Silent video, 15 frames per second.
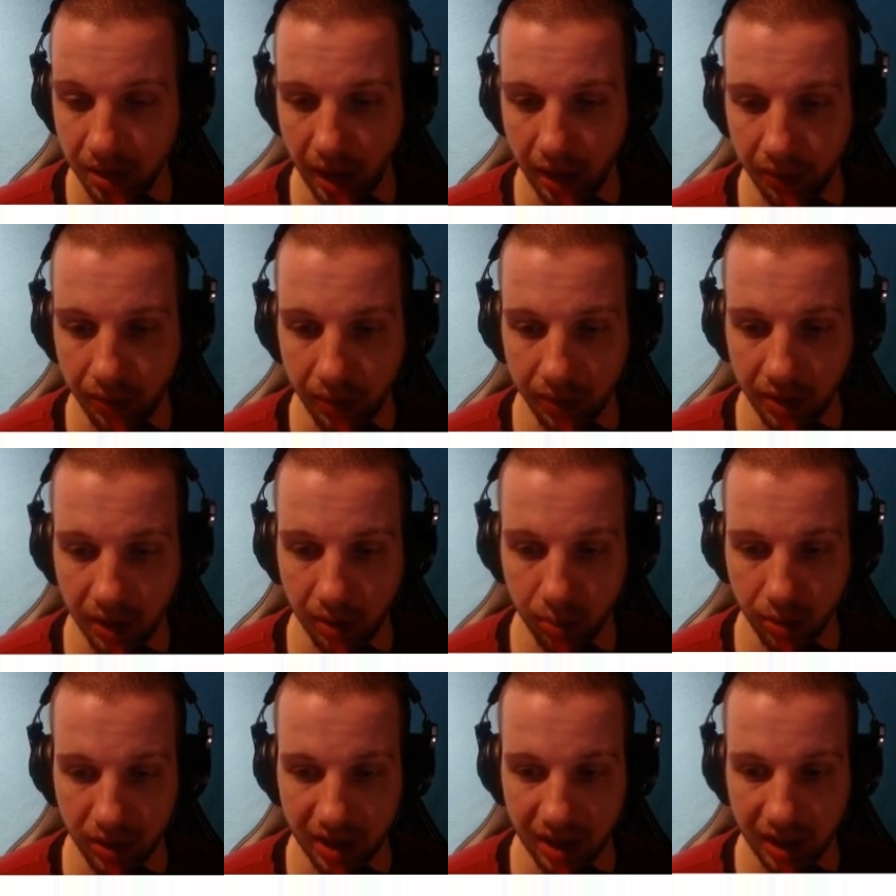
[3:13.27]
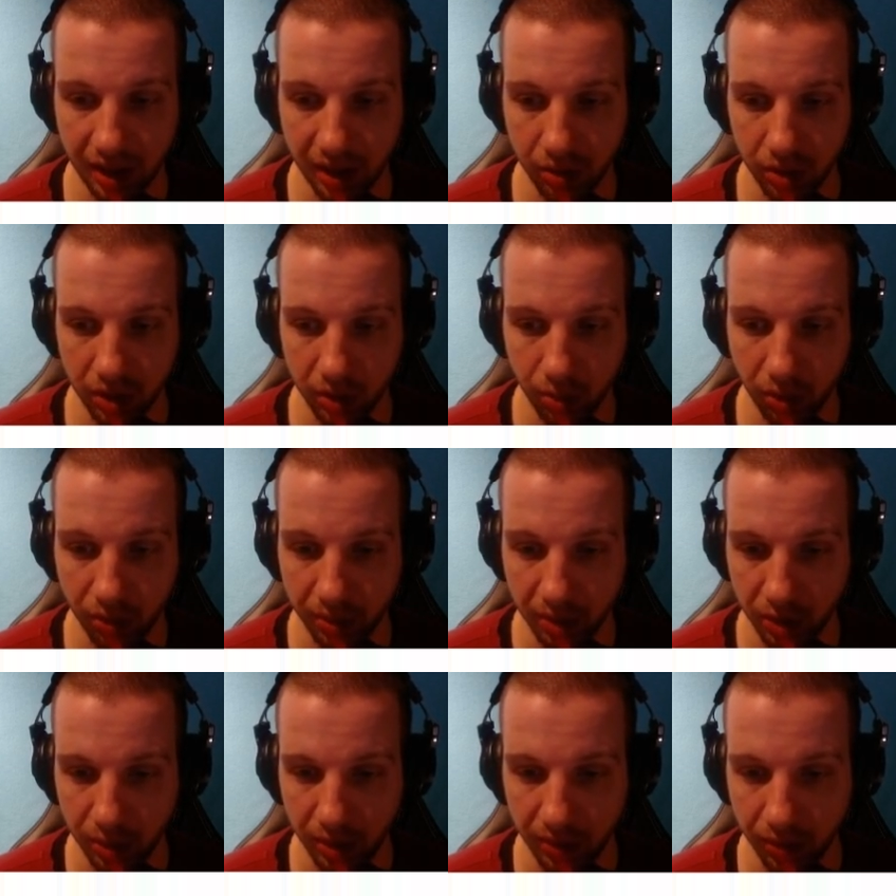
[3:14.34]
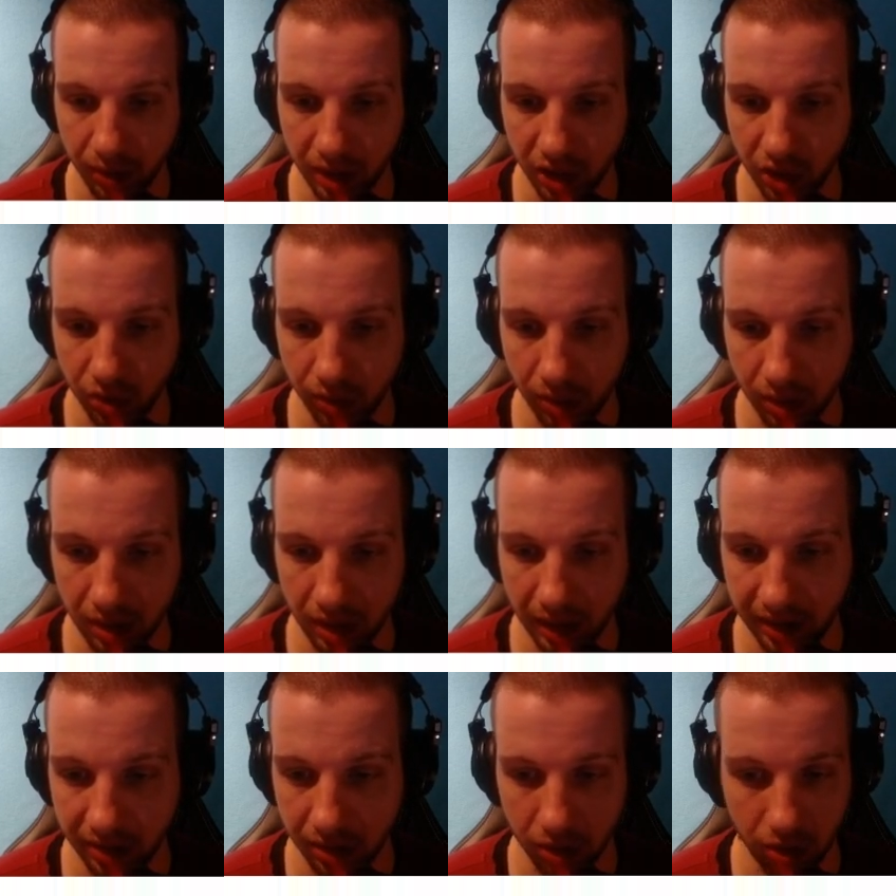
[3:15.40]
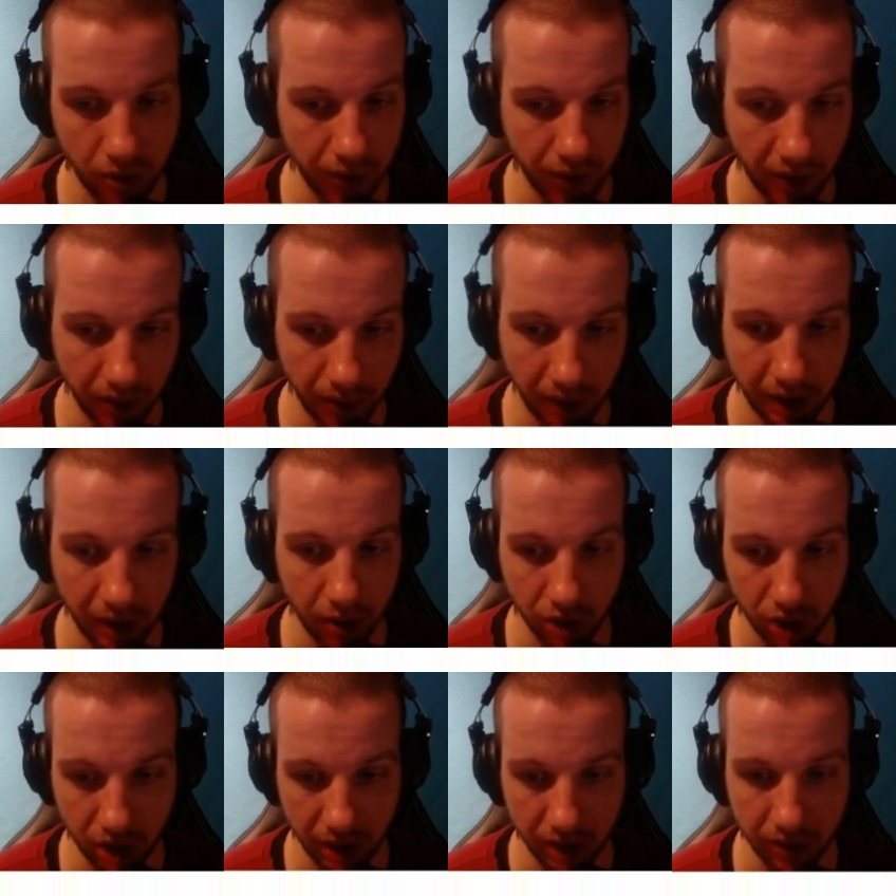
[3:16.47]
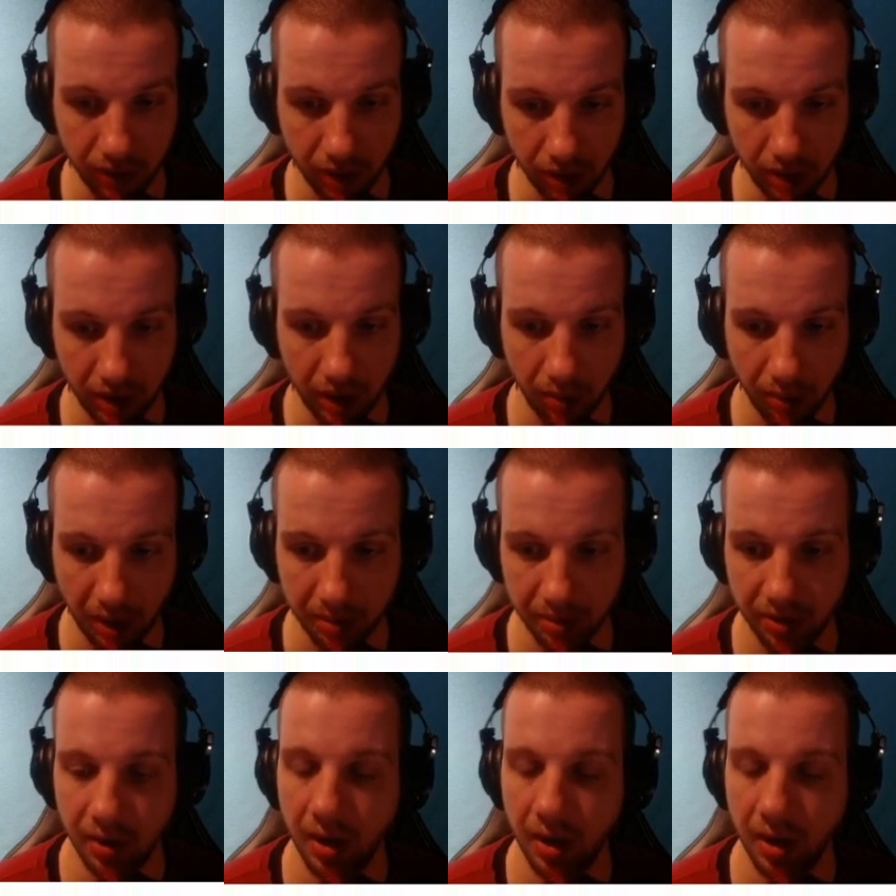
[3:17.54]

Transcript: You gain 15% increased movement speed for each voltaxic sulfide vein or chest found in your maps.